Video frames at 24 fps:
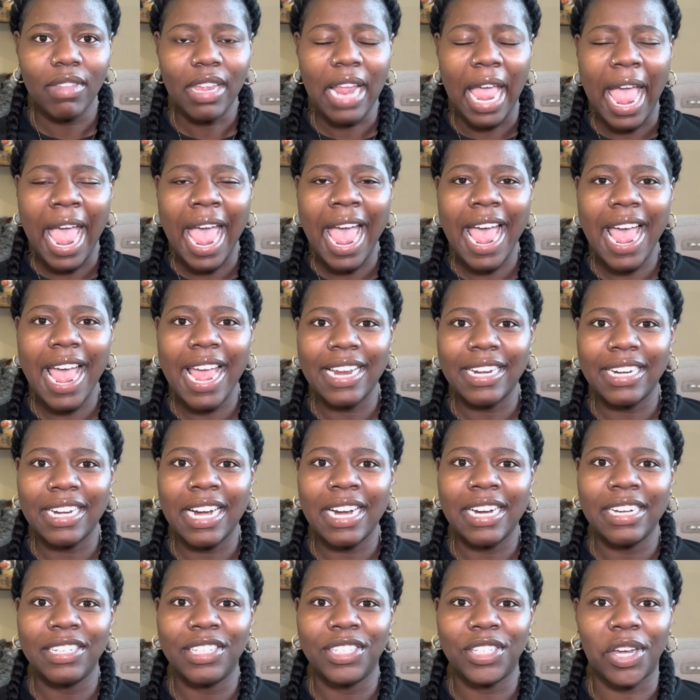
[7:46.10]
And
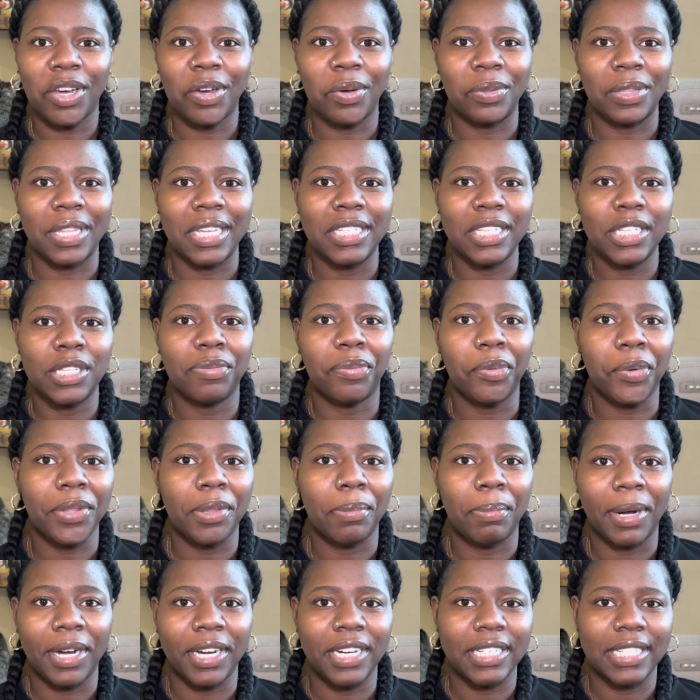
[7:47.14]
so this is for the
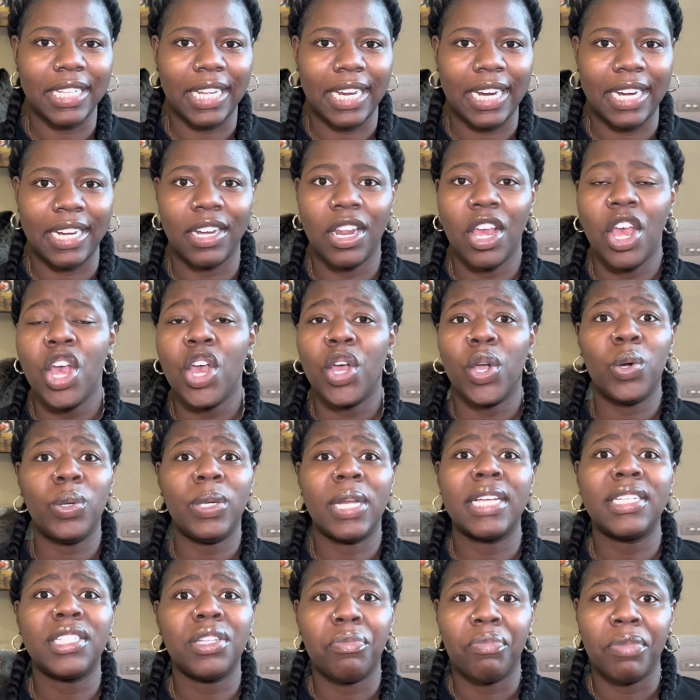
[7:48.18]
person who
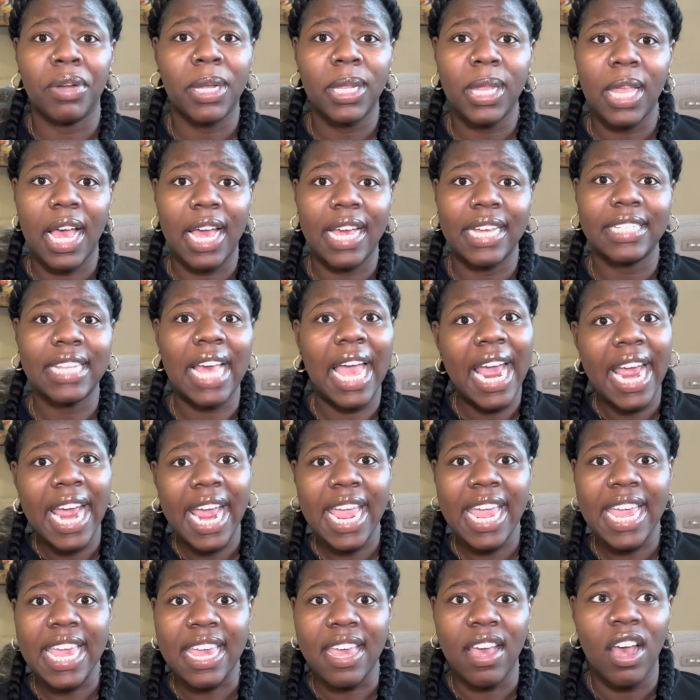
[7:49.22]
doesn't realize,
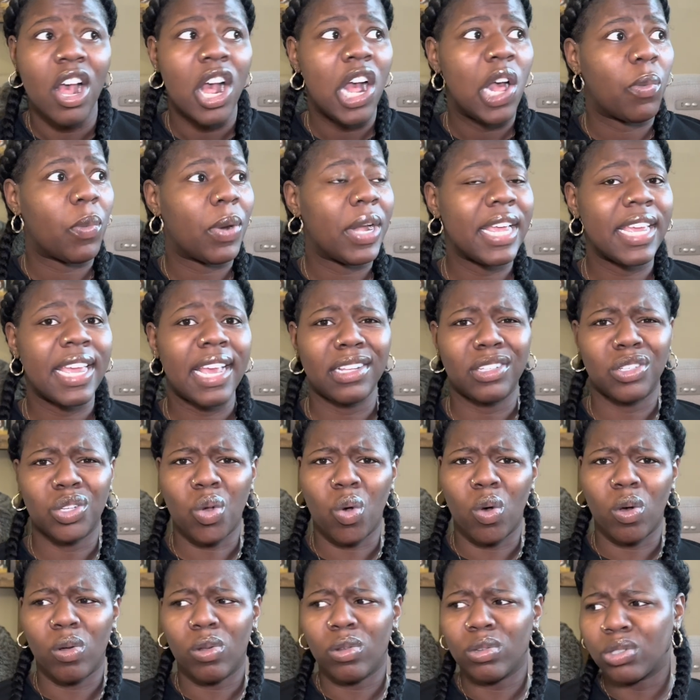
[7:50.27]
hey, when it gets
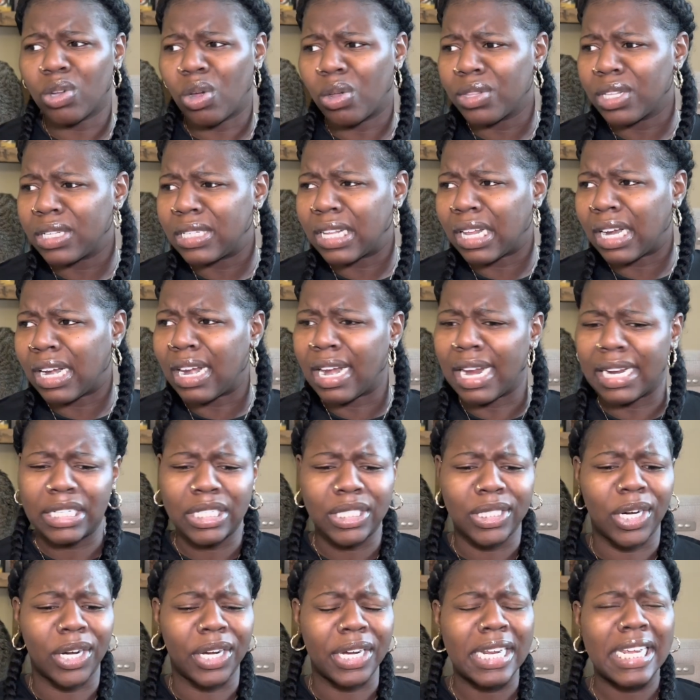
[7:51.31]
cold, all of a sudden I
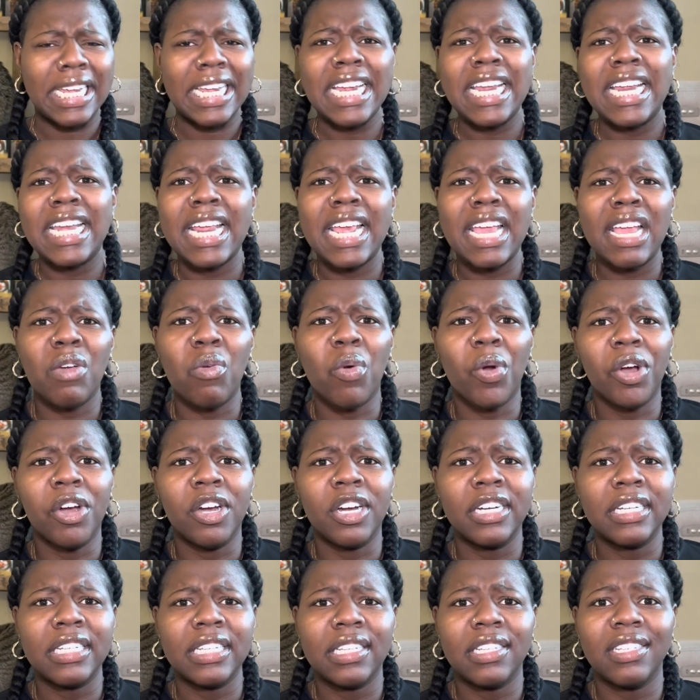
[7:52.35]
start eating
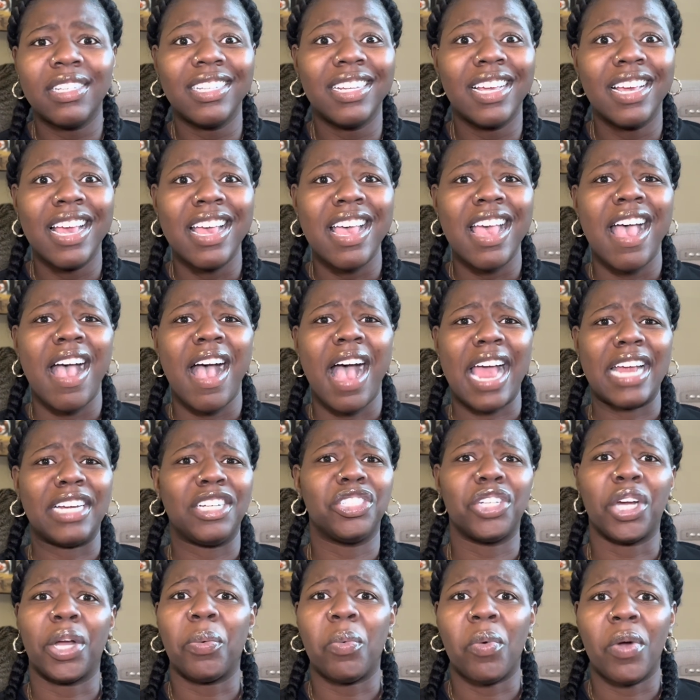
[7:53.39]
worse. I
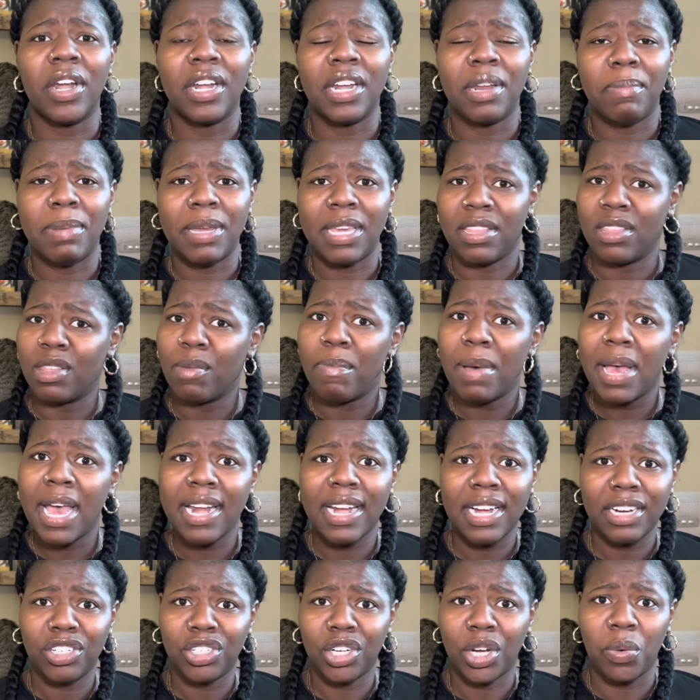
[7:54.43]
start wanting to be in the bed. I
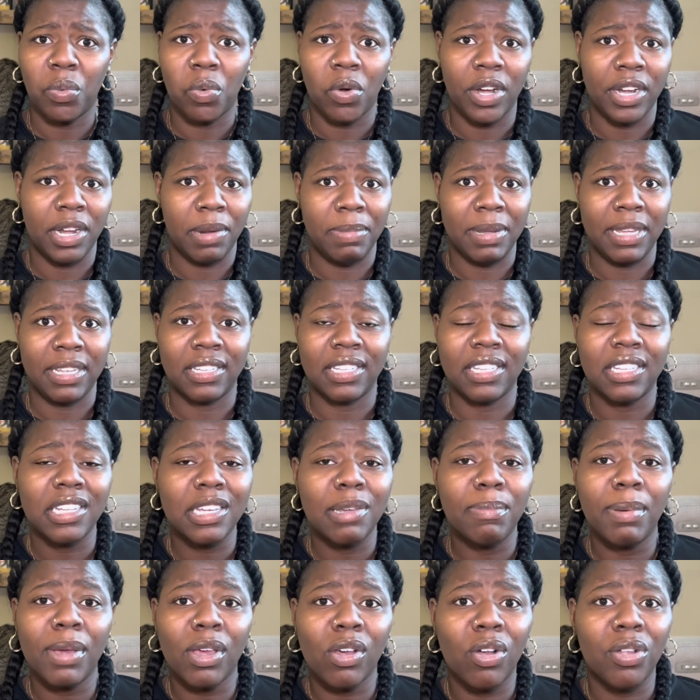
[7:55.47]
start wanting to be
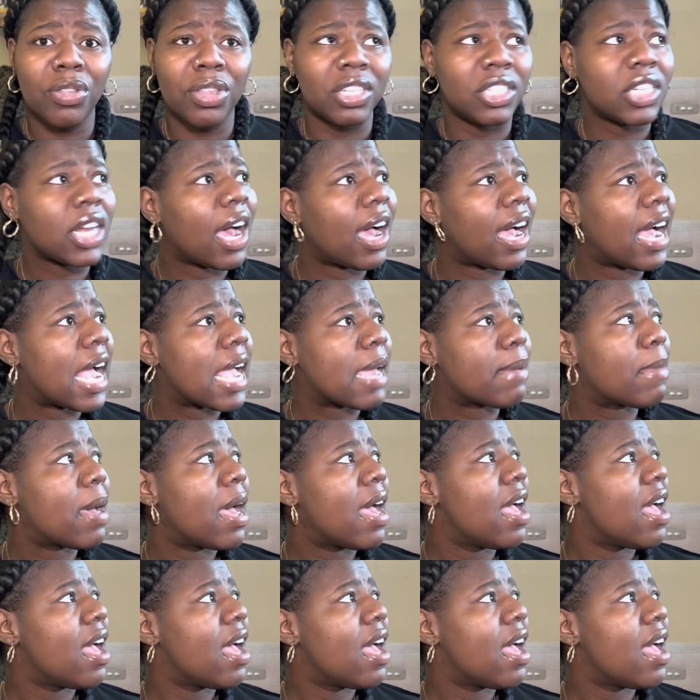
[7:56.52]
sleeping all the time.